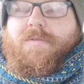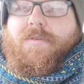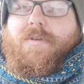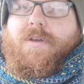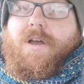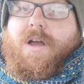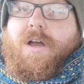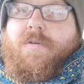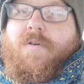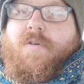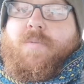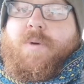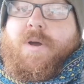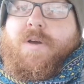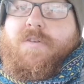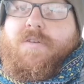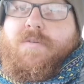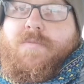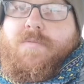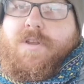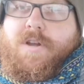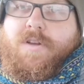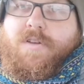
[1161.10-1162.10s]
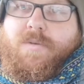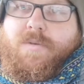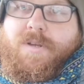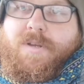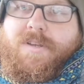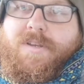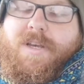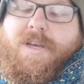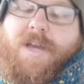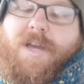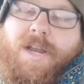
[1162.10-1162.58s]
will post something on
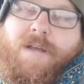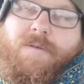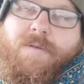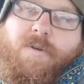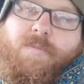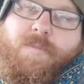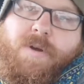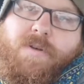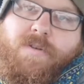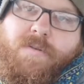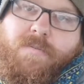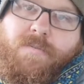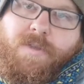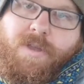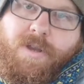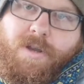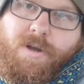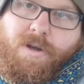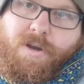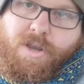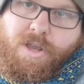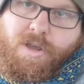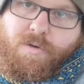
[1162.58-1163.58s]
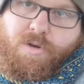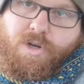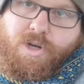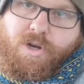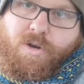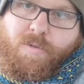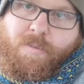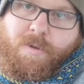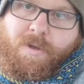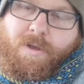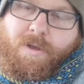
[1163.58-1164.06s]
Twitter, and I will post something on YouTube